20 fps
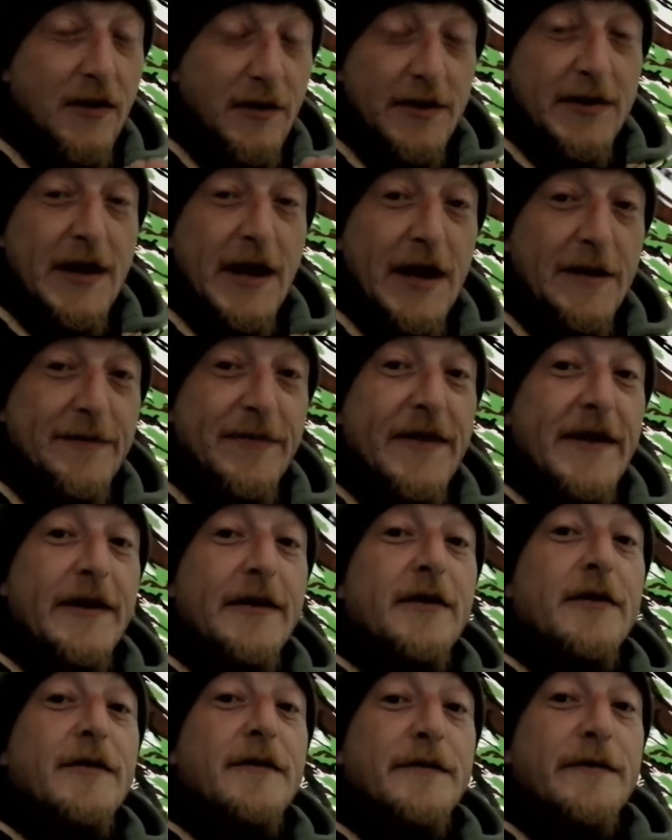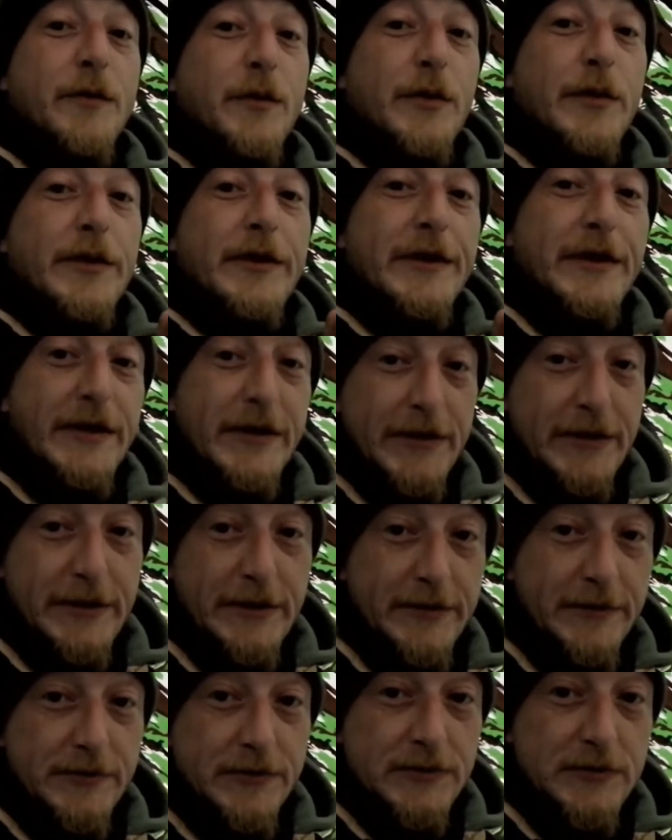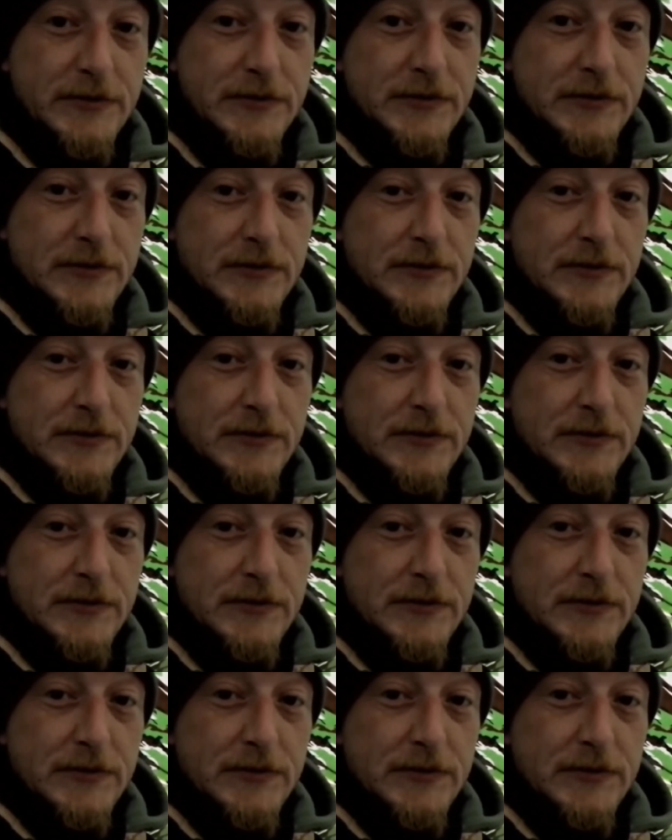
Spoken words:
I camped there for years.